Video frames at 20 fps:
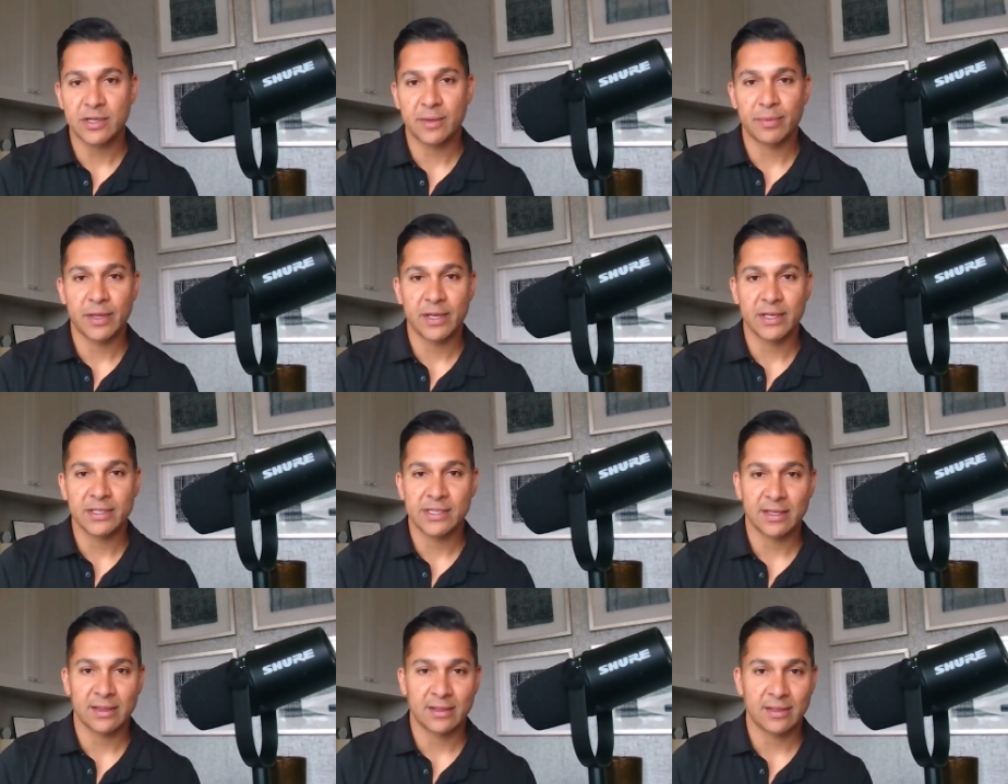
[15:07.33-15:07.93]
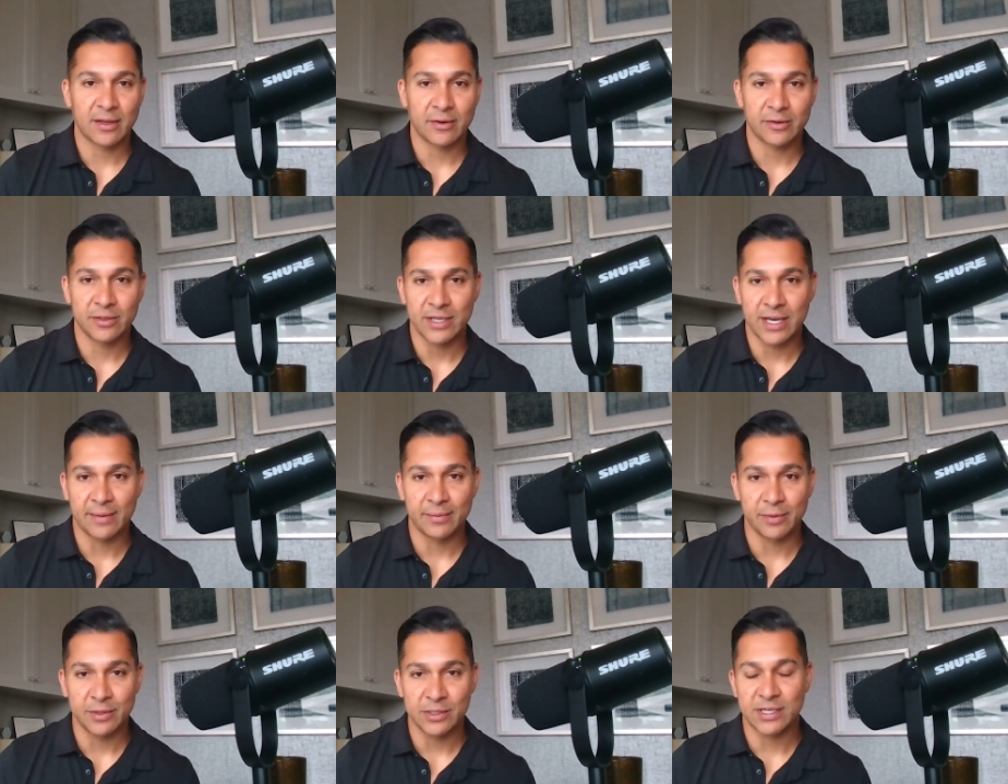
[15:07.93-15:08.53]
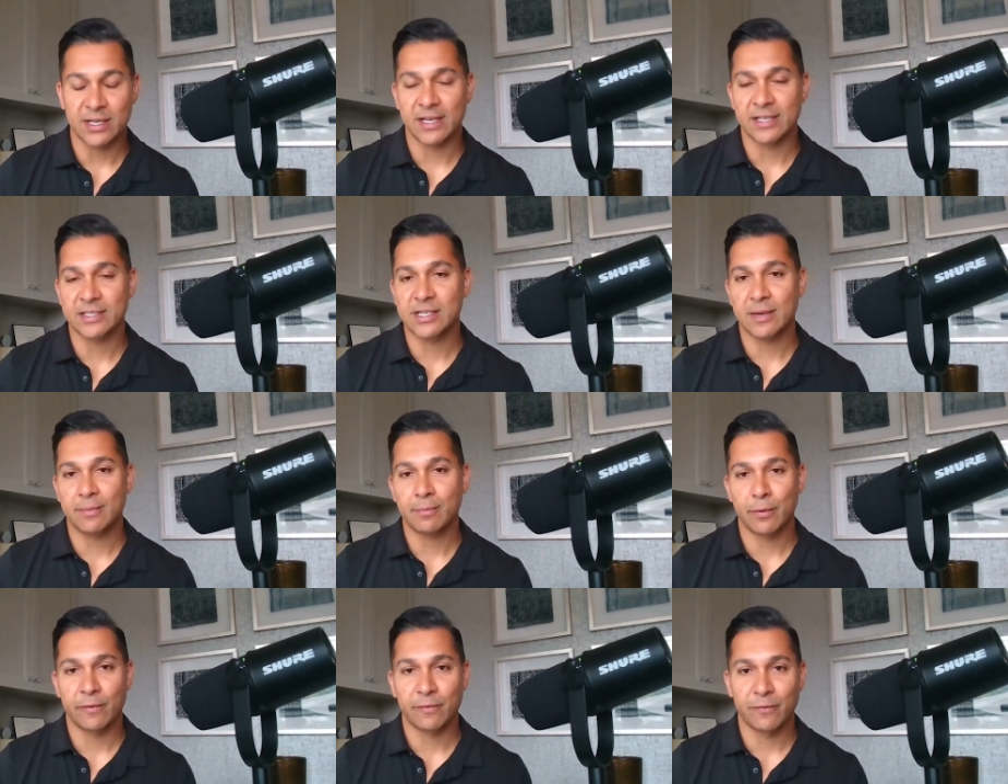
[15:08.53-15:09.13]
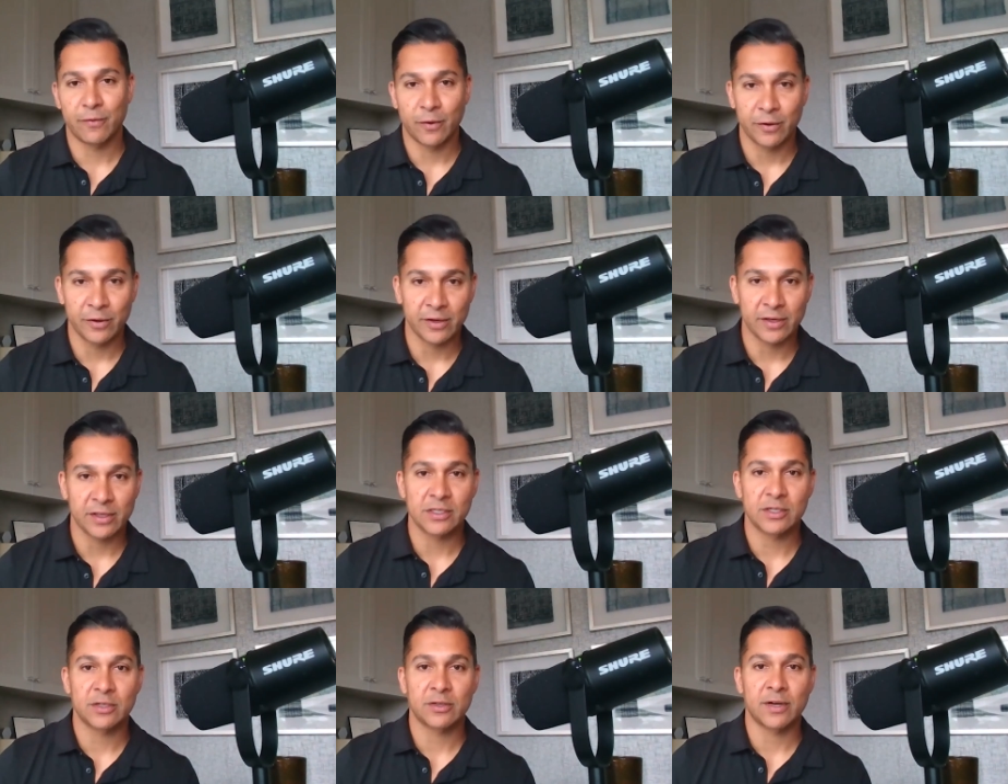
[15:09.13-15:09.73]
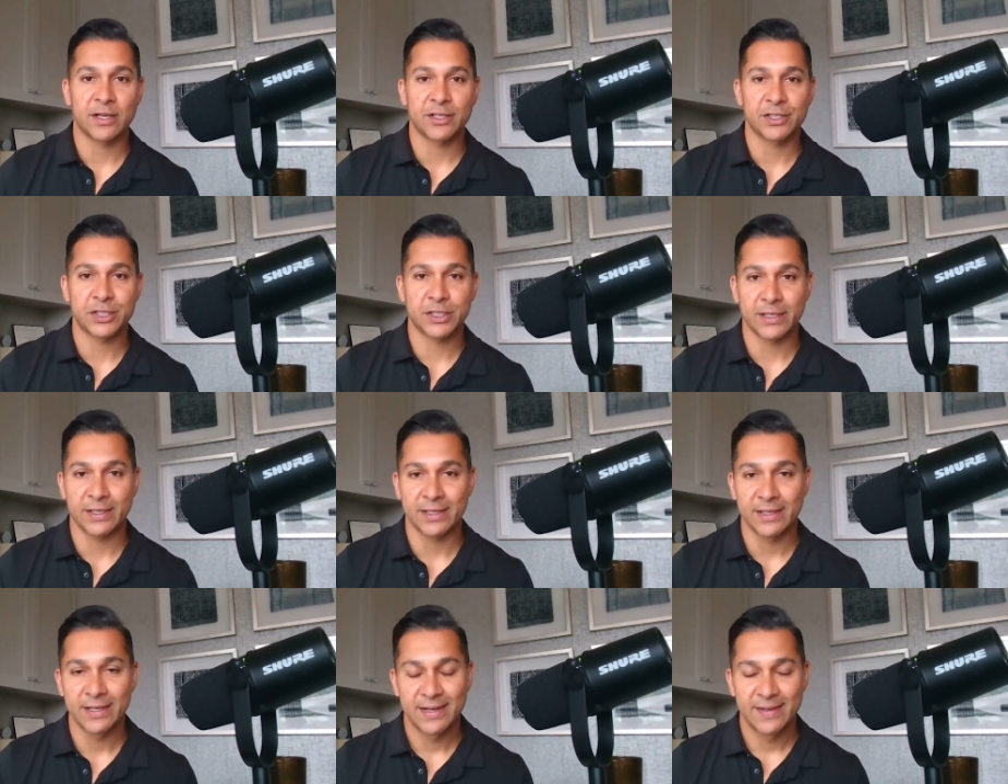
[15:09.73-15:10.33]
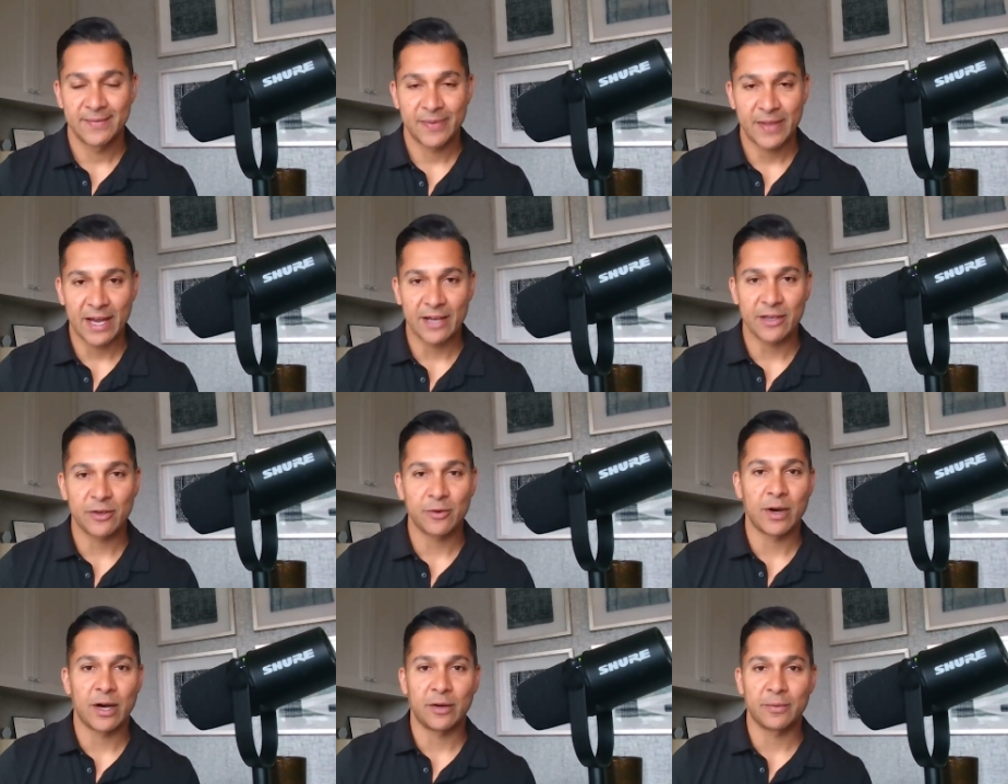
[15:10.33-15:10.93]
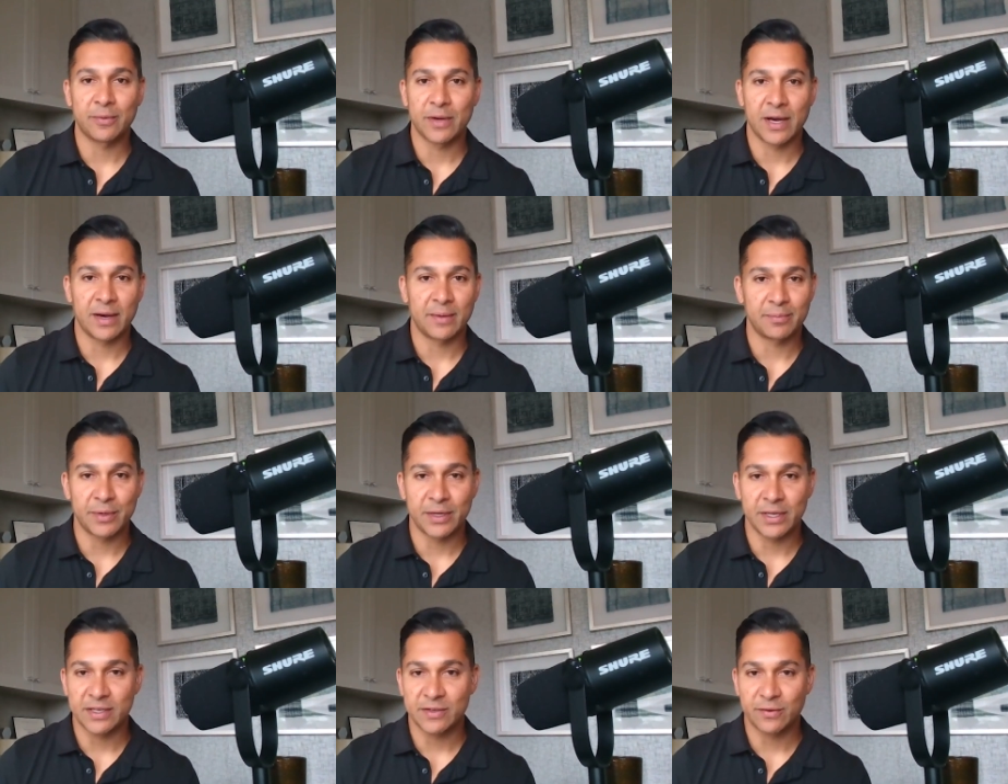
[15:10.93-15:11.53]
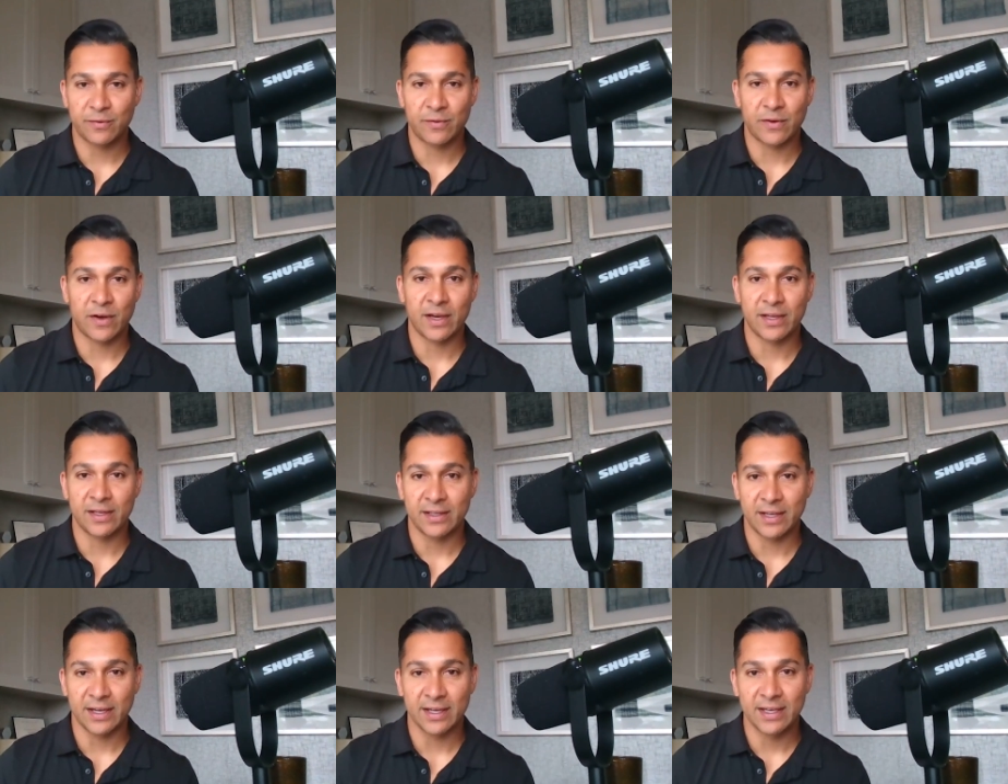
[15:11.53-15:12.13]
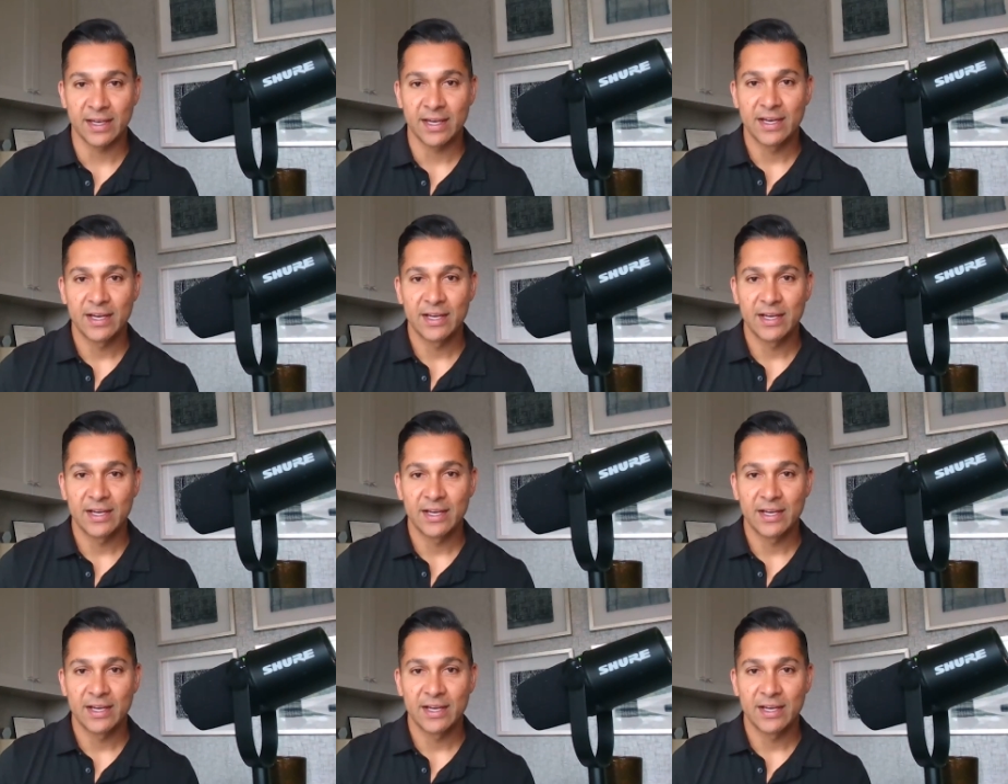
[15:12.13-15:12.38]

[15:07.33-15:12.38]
some things like that are table stakes, like portfolio construction, how you help companies find, like,